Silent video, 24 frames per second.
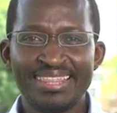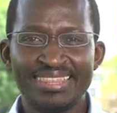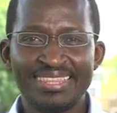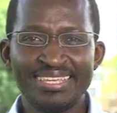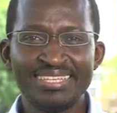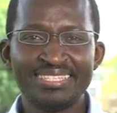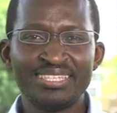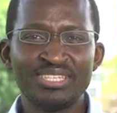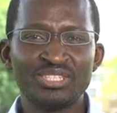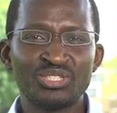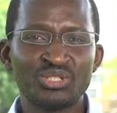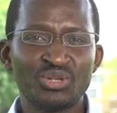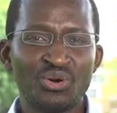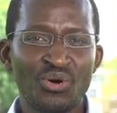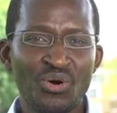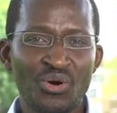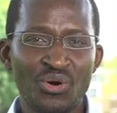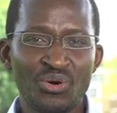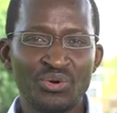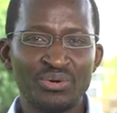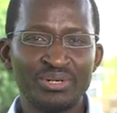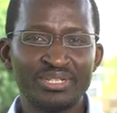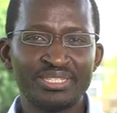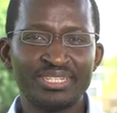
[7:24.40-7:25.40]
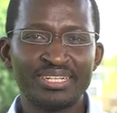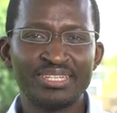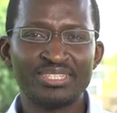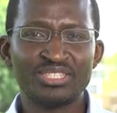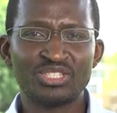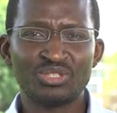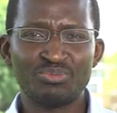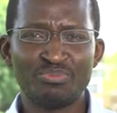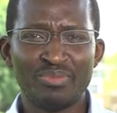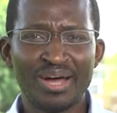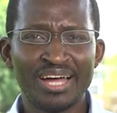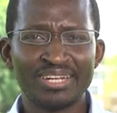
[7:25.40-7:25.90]
This is called
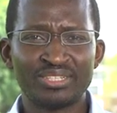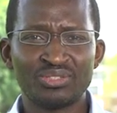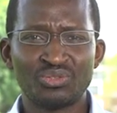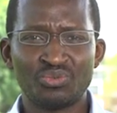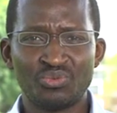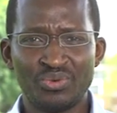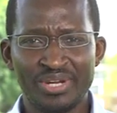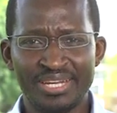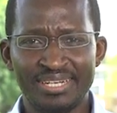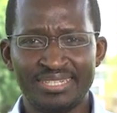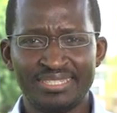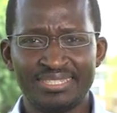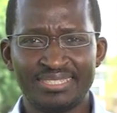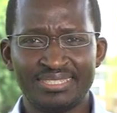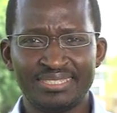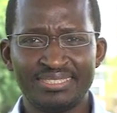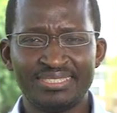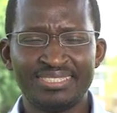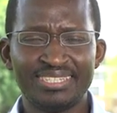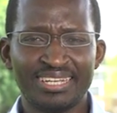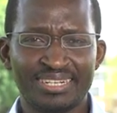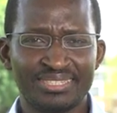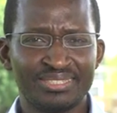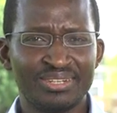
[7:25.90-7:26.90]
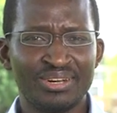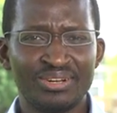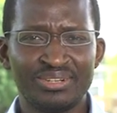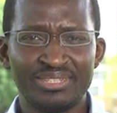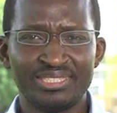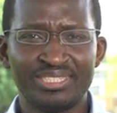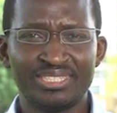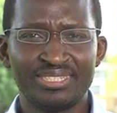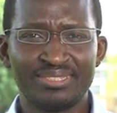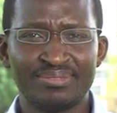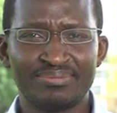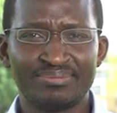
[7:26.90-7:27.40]
smart grid
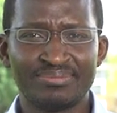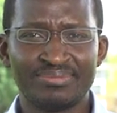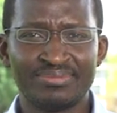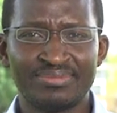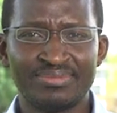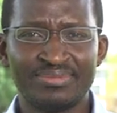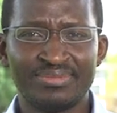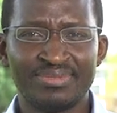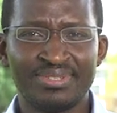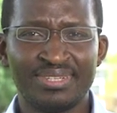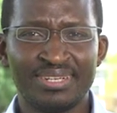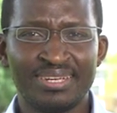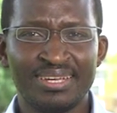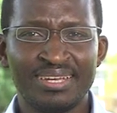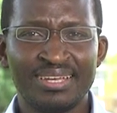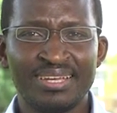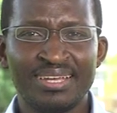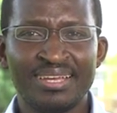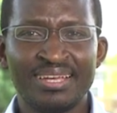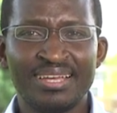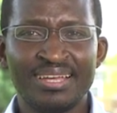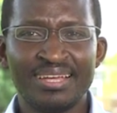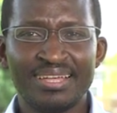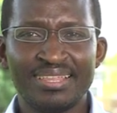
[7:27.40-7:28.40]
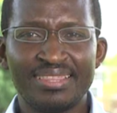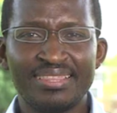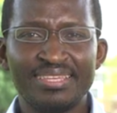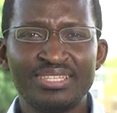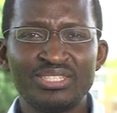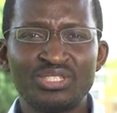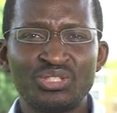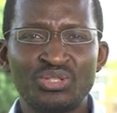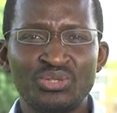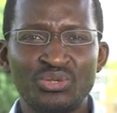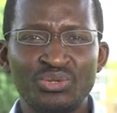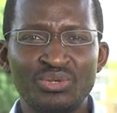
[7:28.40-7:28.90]
technology.
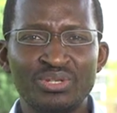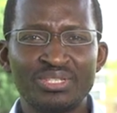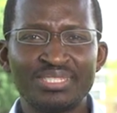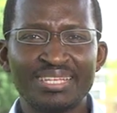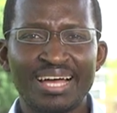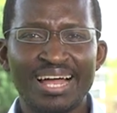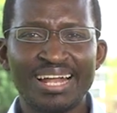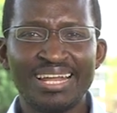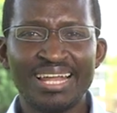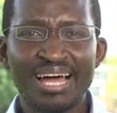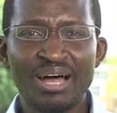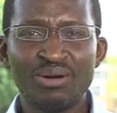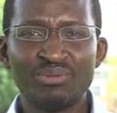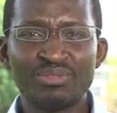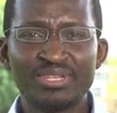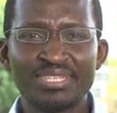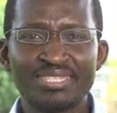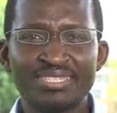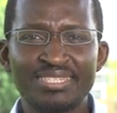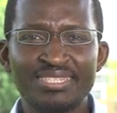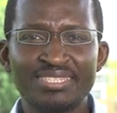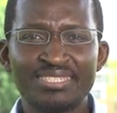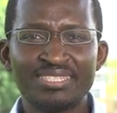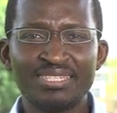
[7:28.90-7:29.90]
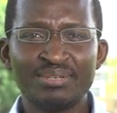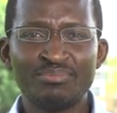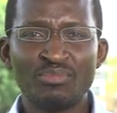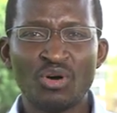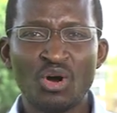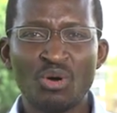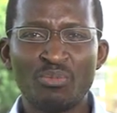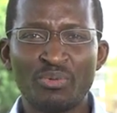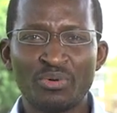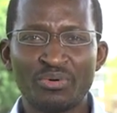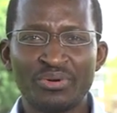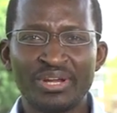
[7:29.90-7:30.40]
These tools allow the system
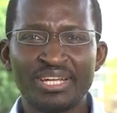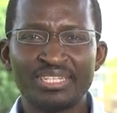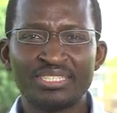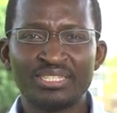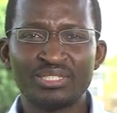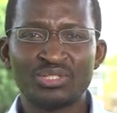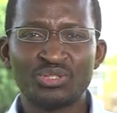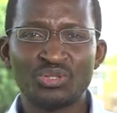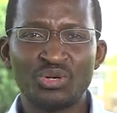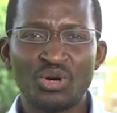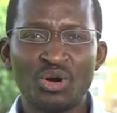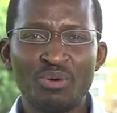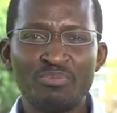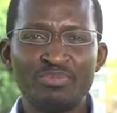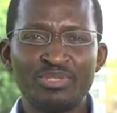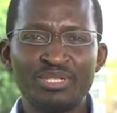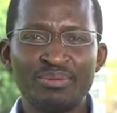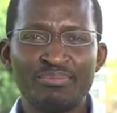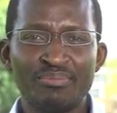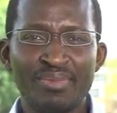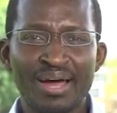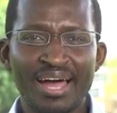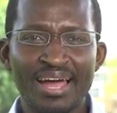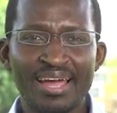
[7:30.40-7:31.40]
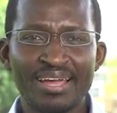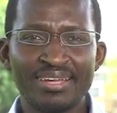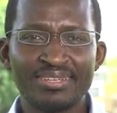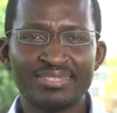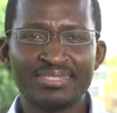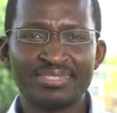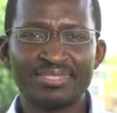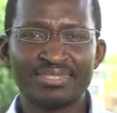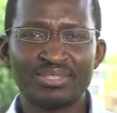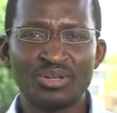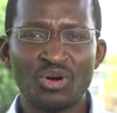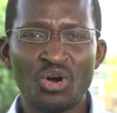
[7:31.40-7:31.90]
operator to
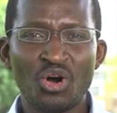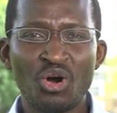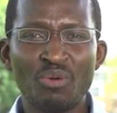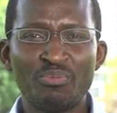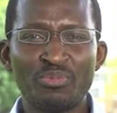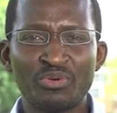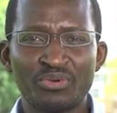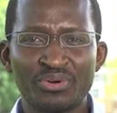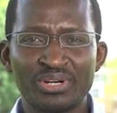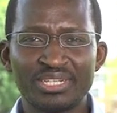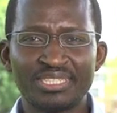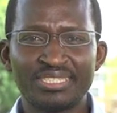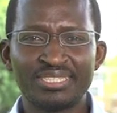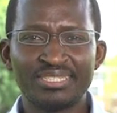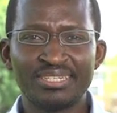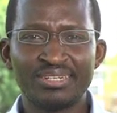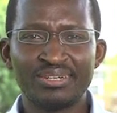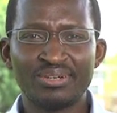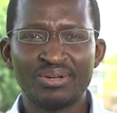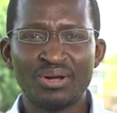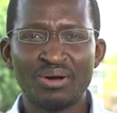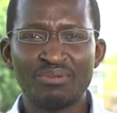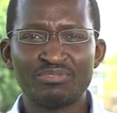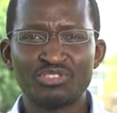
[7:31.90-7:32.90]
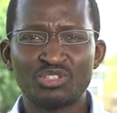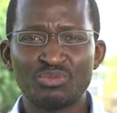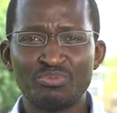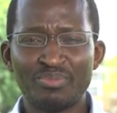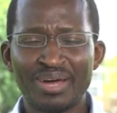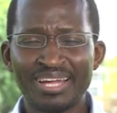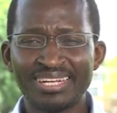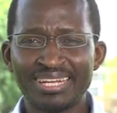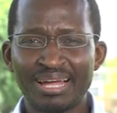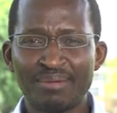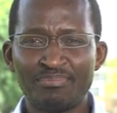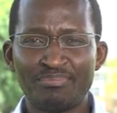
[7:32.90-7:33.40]
optimize the operation of
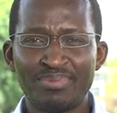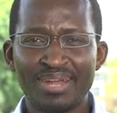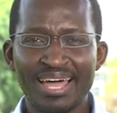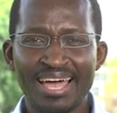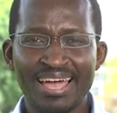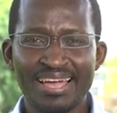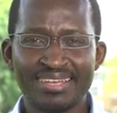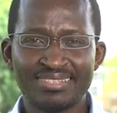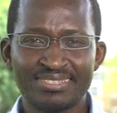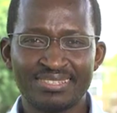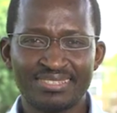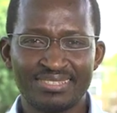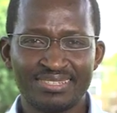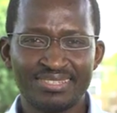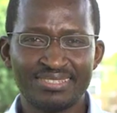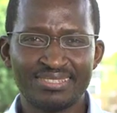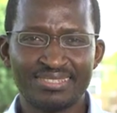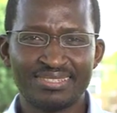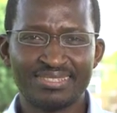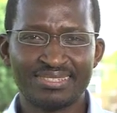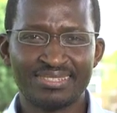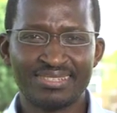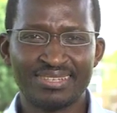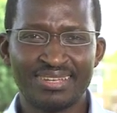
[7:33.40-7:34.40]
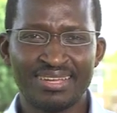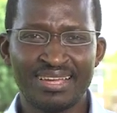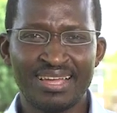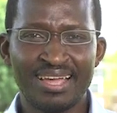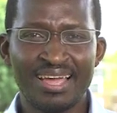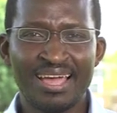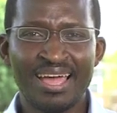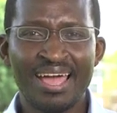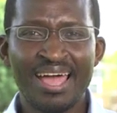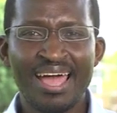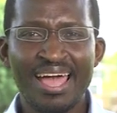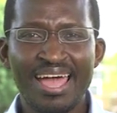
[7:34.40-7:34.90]
smart appliances
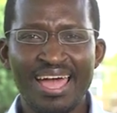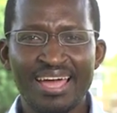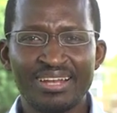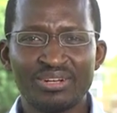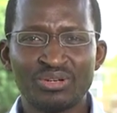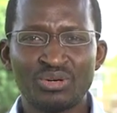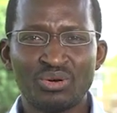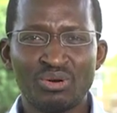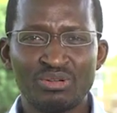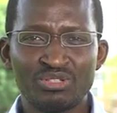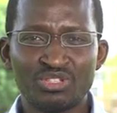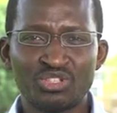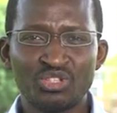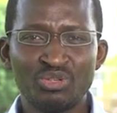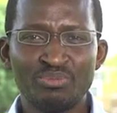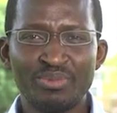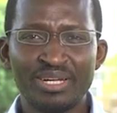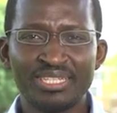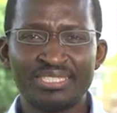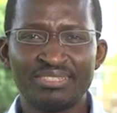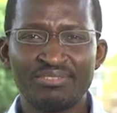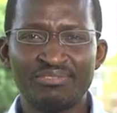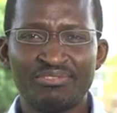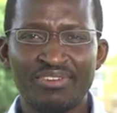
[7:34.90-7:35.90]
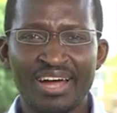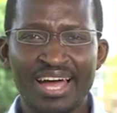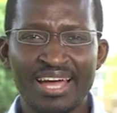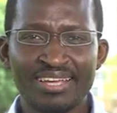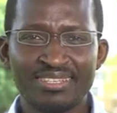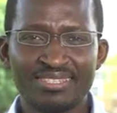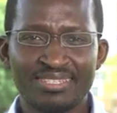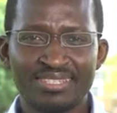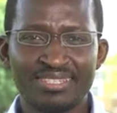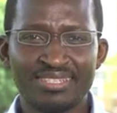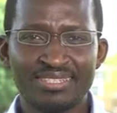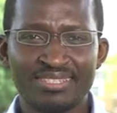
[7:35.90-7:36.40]
and consumer
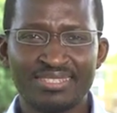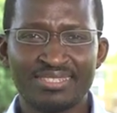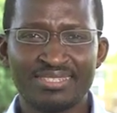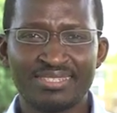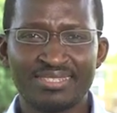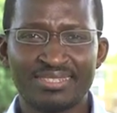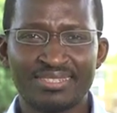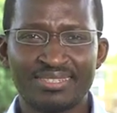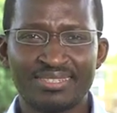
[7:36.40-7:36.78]
devices